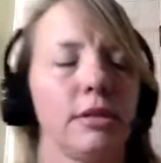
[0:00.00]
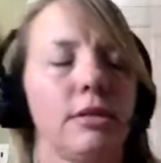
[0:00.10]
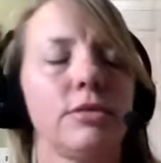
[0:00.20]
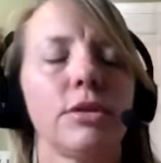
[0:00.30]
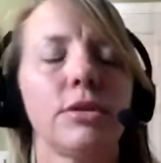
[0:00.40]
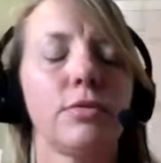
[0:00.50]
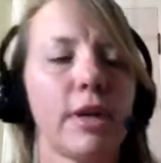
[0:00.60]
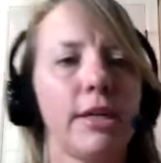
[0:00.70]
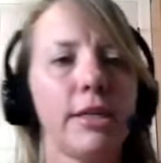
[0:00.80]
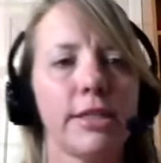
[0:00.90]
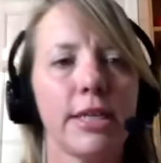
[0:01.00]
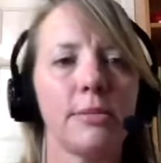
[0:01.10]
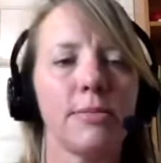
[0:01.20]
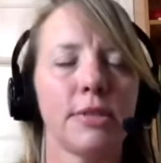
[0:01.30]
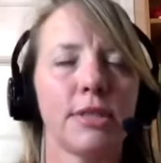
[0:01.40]
Those are great
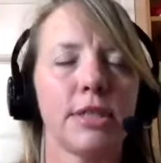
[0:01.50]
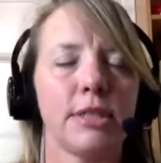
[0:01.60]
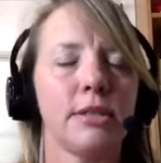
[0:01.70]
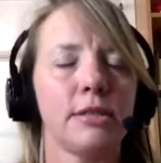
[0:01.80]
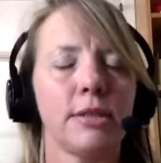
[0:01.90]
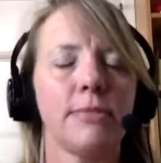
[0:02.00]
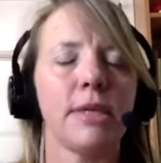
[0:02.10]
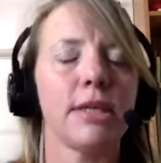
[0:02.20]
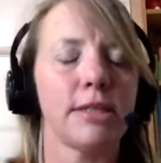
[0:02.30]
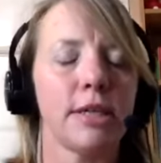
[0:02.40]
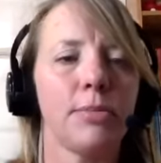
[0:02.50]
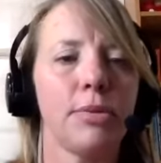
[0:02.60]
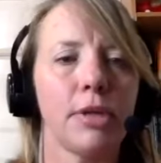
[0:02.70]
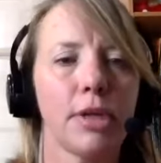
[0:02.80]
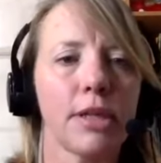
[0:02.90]
examples. And something else I'd
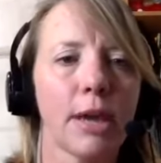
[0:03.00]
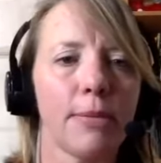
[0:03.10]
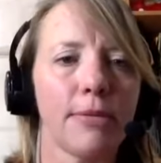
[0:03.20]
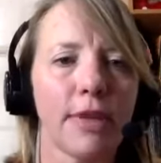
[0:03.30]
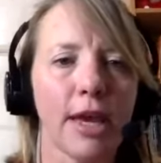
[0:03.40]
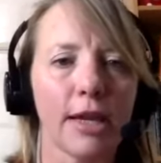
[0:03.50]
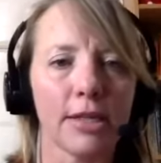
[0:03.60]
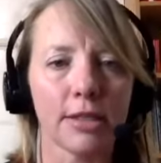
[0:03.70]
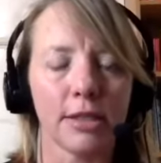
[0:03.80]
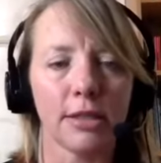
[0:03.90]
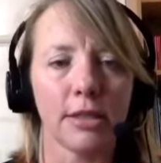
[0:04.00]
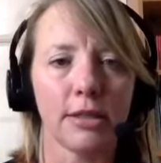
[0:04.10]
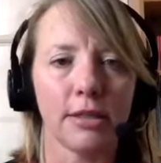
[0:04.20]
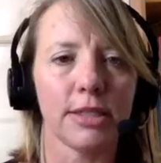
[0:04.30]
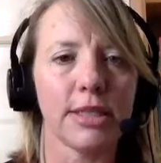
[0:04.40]
put on top of that is the
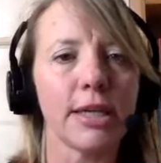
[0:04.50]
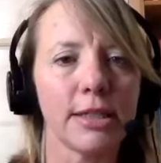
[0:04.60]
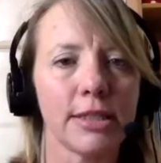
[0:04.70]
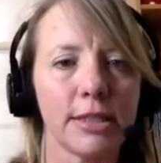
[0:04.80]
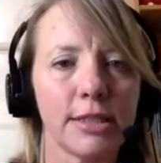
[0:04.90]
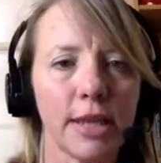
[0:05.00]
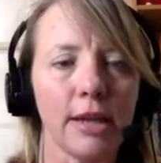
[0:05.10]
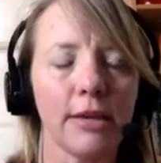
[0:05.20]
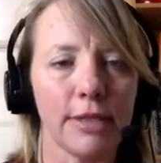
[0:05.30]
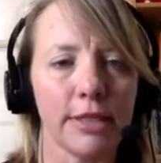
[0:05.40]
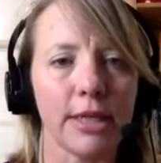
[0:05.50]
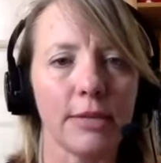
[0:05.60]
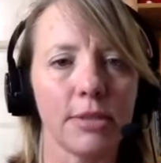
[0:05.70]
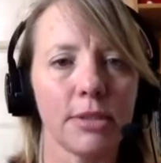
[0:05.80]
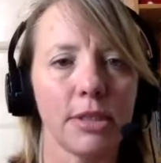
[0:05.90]
second set of
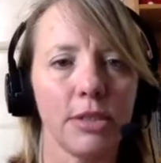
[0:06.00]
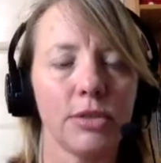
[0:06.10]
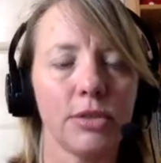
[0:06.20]
examples that you